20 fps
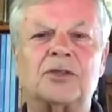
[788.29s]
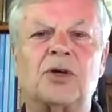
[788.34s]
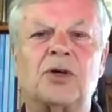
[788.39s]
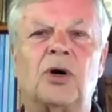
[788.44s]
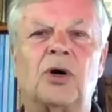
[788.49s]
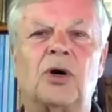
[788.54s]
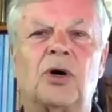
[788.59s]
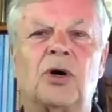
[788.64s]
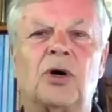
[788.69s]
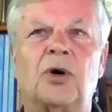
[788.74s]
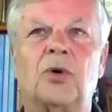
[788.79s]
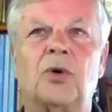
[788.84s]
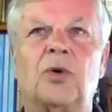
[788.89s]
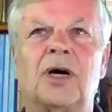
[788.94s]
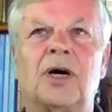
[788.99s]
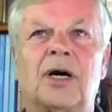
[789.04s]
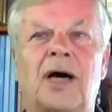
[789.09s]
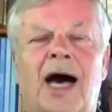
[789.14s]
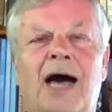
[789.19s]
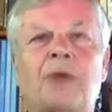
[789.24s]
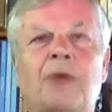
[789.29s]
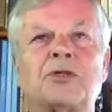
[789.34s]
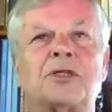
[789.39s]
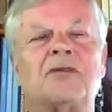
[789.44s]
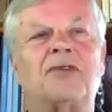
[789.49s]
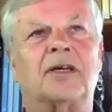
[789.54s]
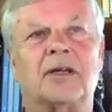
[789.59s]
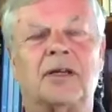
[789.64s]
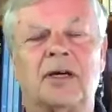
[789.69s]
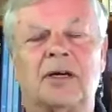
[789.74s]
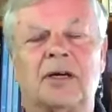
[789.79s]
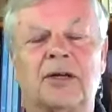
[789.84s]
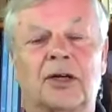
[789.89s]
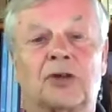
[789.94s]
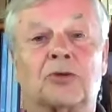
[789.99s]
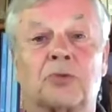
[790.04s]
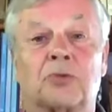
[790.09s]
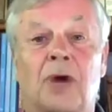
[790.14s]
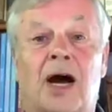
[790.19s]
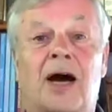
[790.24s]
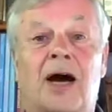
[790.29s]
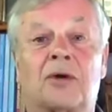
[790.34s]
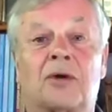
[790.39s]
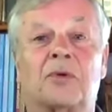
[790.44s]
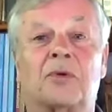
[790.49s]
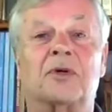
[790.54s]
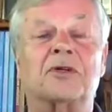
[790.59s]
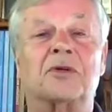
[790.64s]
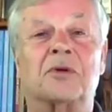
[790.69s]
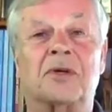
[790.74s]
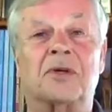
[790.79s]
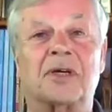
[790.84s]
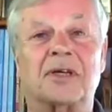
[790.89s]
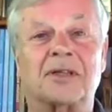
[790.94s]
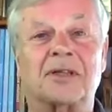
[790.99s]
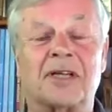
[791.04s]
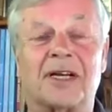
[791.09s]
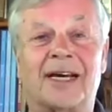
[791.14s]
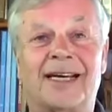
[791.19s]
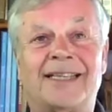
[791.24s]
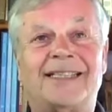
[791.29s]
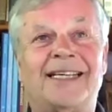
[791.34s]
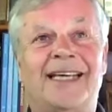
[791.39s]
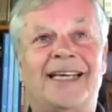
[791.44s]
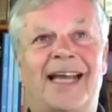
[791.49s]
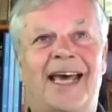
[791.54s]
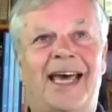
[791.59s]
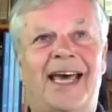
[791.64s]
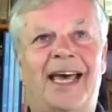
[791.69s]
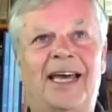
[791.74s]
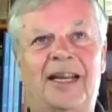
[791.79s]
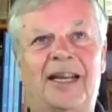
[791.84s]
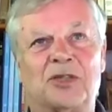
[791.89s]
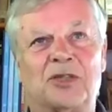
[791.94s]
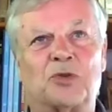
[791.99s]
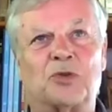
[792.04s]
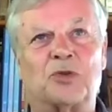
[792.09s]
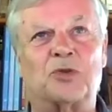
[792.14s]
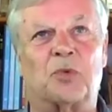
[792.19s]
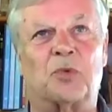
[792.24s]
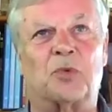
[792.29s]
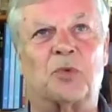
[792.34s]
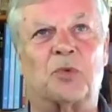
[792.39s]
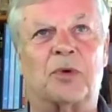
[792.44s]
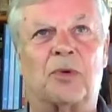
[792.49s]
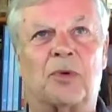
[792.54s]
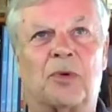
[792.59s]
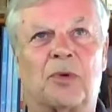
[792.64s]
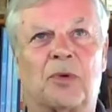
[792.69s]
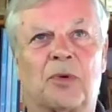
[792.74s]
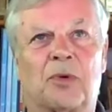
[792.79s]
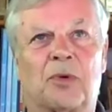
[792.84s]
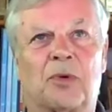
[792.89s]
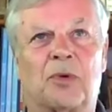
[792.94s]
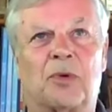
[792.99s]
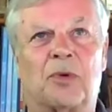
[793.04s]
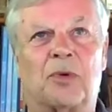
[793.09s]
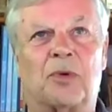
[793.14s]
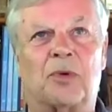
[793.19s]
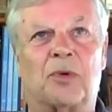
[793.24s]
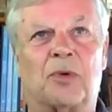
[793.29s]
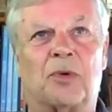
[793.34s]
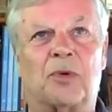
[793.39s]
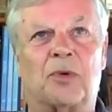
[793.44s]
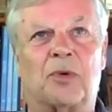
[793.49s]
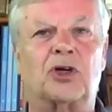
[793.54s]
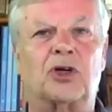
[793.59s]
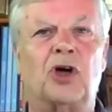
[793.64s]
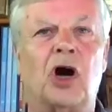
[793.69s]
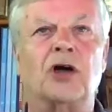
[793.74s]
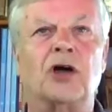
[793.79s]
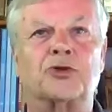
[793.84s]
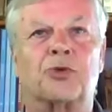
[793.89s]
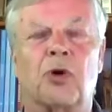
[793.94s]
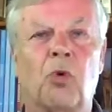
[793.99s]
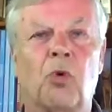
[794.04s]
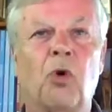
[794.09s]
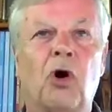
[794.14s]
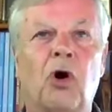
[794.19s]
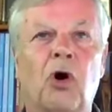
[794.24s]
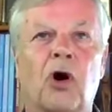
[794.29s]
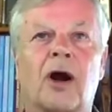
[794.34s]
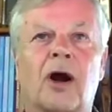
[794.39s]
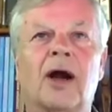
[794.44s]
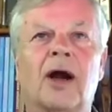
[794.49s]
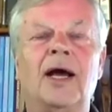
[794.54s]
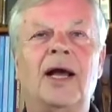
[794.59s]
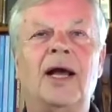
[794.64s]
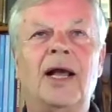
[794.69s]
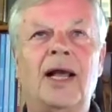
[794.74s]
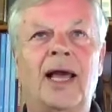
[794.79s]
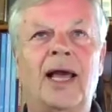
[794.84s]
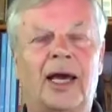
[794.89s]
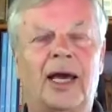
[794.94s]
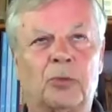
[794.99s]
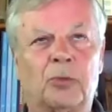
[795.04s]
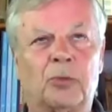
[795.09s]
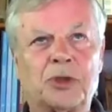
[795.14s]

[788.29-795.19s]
So I was living in Nicaragua during the 1980s when Reagan was sponsoring the Contra War